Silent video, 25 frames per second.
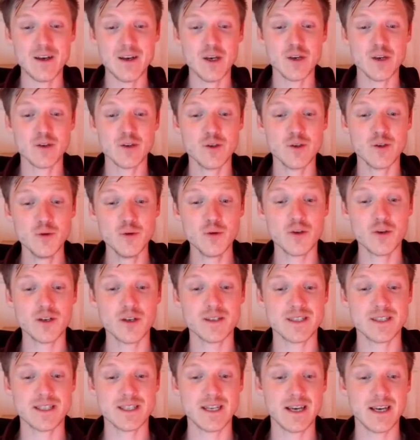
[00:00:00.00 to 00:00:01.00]
You
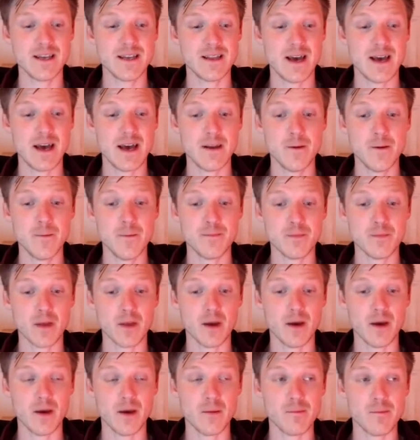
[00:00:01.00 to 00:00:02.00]
could say that,
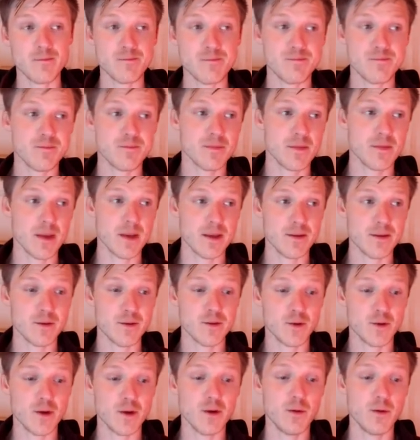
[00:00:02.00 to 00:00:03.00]

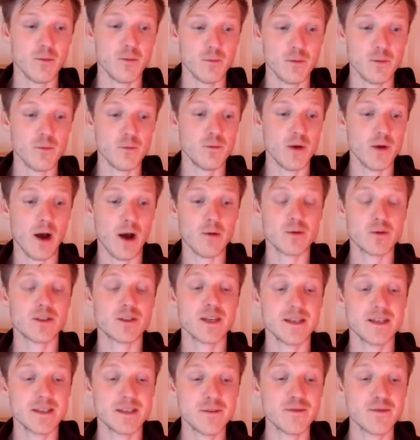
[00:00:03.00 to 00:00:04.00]
I would
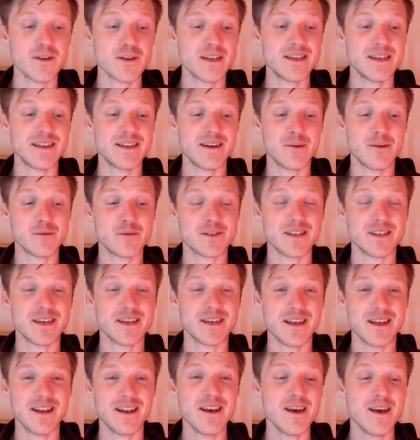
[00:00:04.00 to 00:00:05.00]
say it differently. I would say
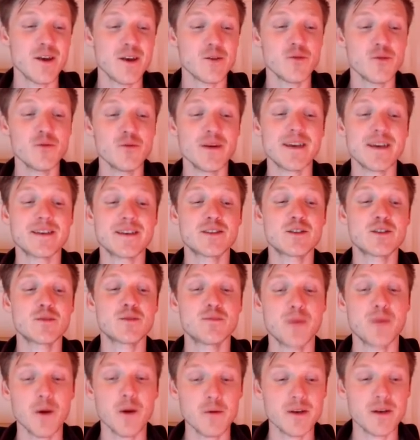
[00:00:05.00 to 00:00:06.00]
that you
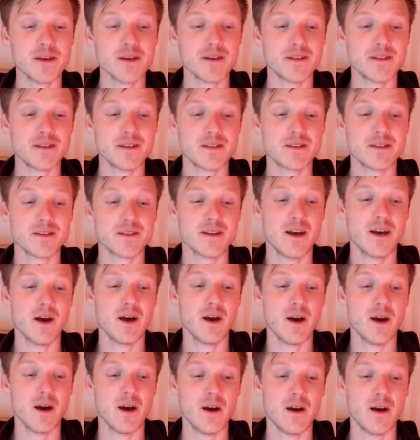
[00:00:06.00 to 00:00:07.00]
experience,
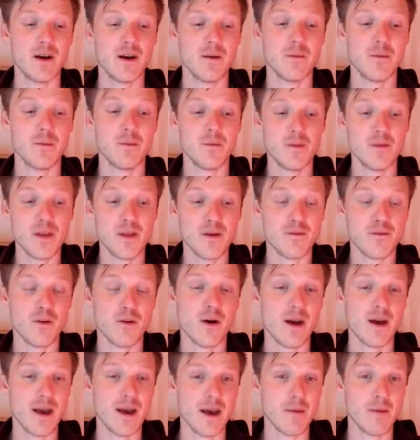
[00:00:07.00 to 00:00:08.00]
therefore
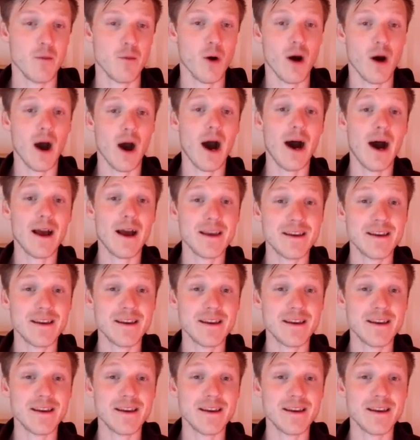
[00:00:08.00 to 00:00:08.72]
I am, or I